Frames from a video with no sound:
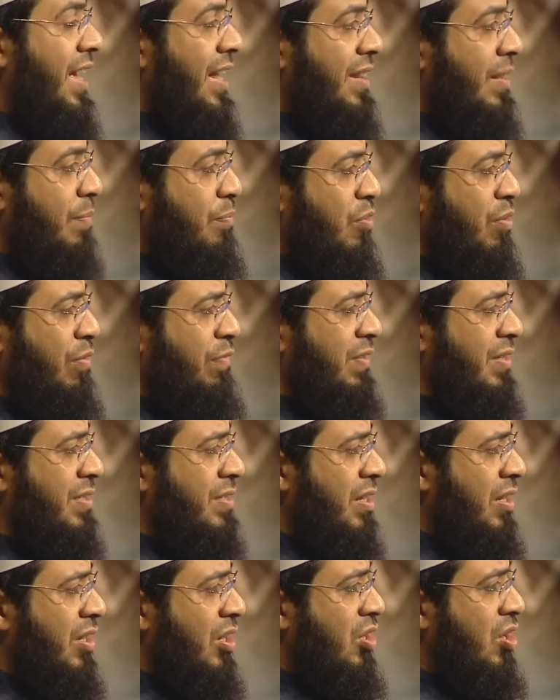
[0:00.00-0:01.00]
the Prophet
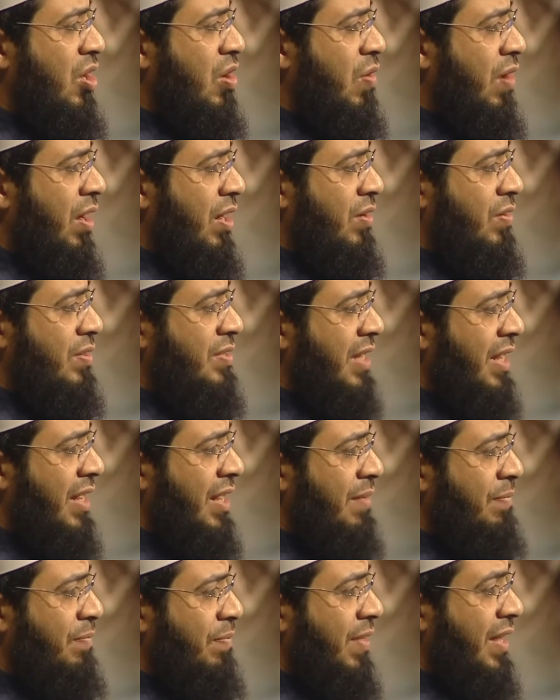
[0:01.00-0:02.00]
sallallahu alayhi
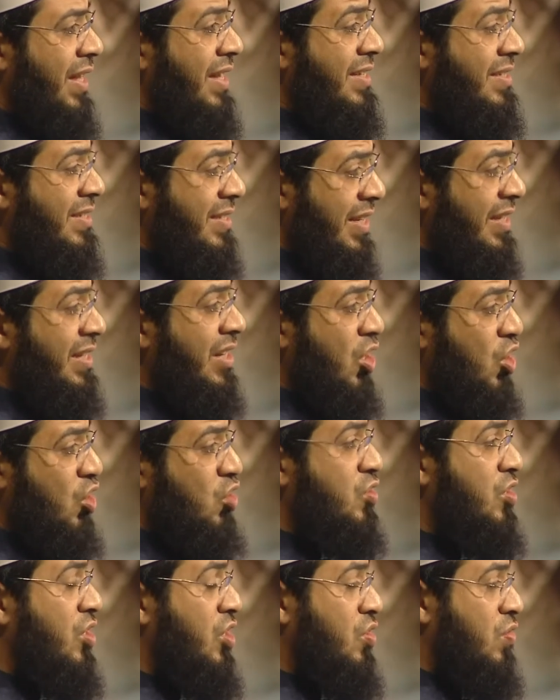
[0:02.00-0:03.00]
wasallam said,
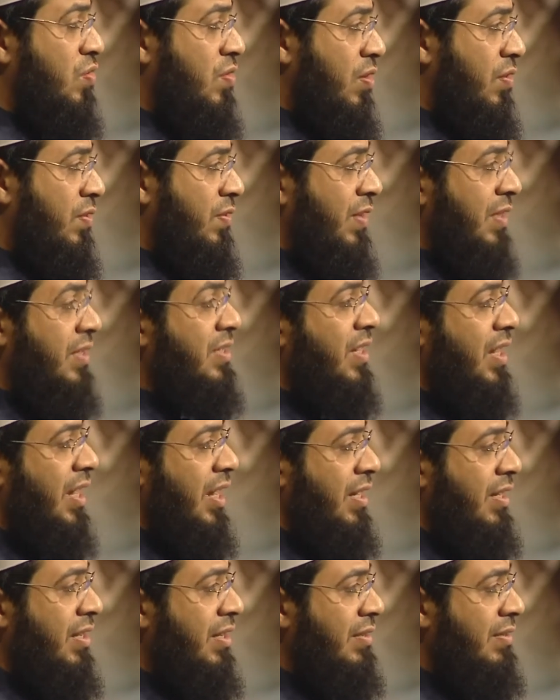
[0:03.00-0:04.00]
according to the authentic
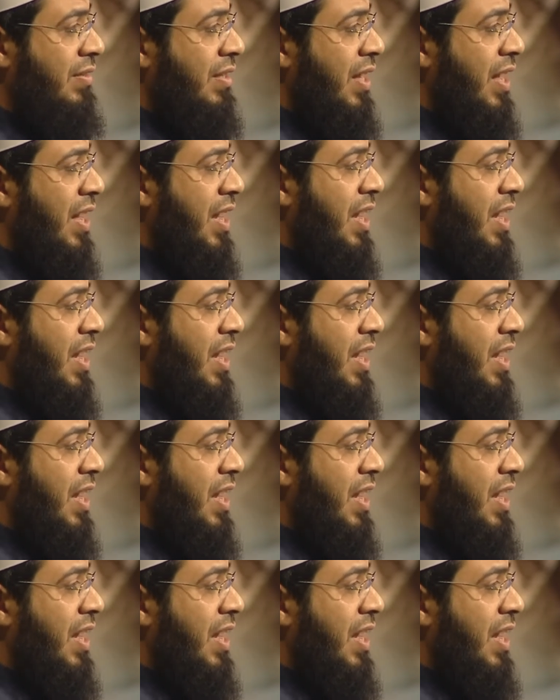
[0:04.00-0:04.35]
hadith,